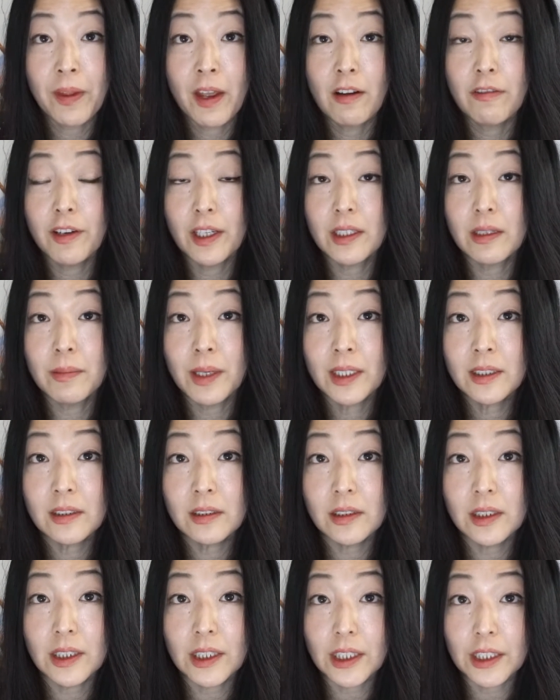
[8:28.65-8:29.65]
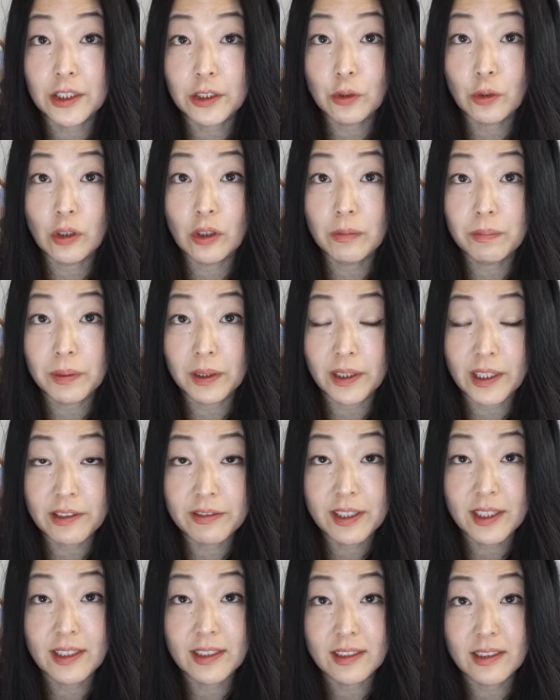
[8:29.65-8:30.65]
fundamentally your belief
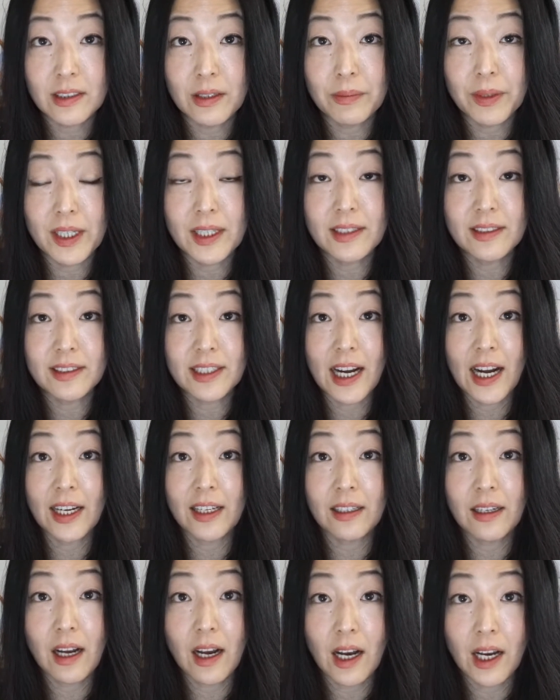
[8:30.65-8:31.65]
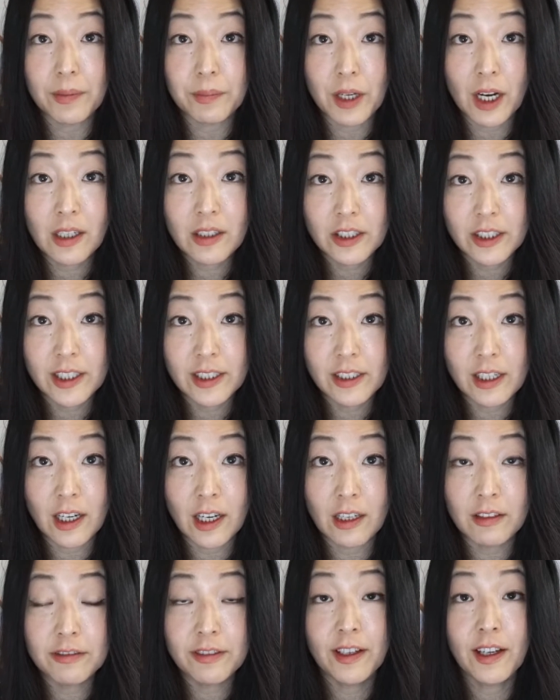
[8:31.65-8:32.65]
system is that I'm not good
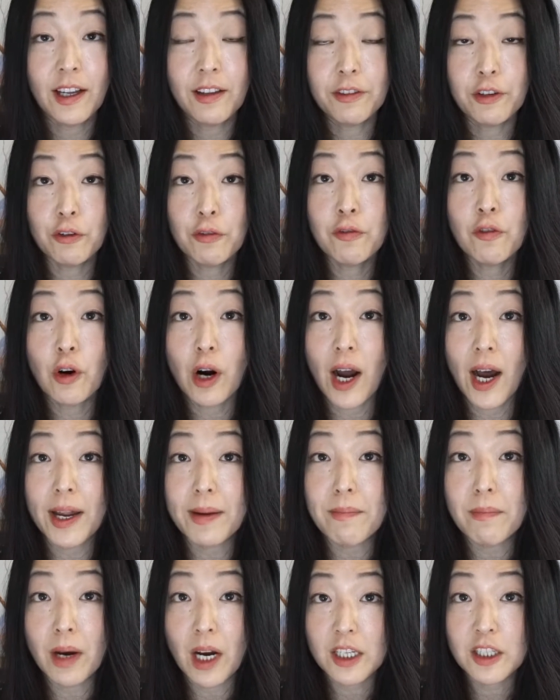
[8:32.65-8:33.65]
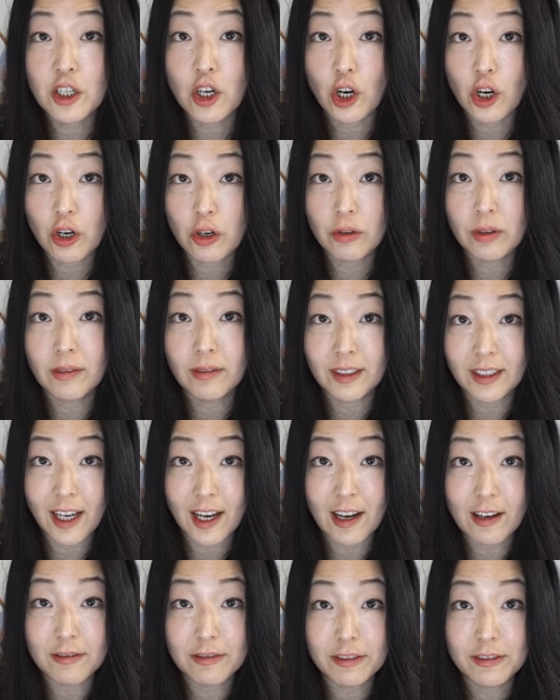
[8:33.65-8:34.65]
enough and therefore I must earn
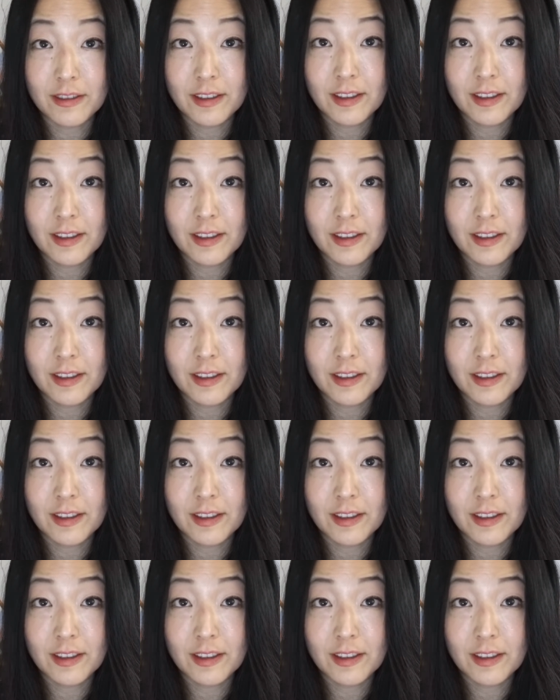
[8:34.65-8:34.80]
love.